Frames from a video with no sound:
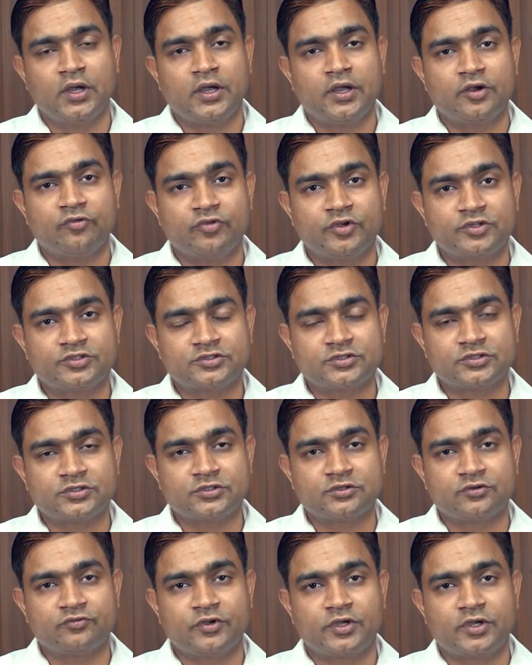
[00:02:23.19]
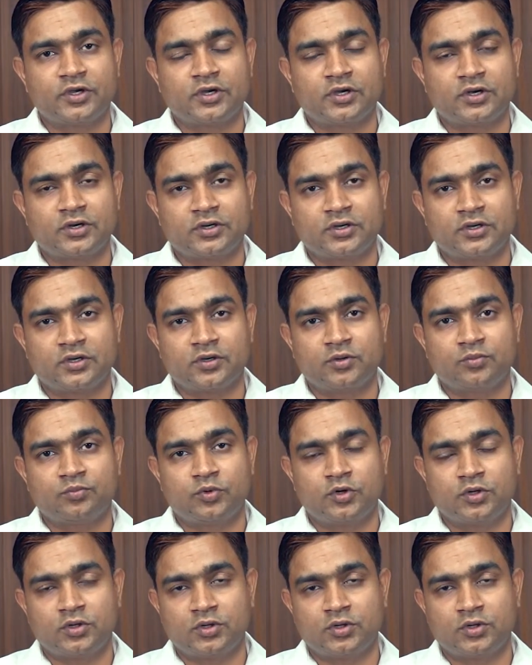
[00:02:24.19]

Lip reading: in which we are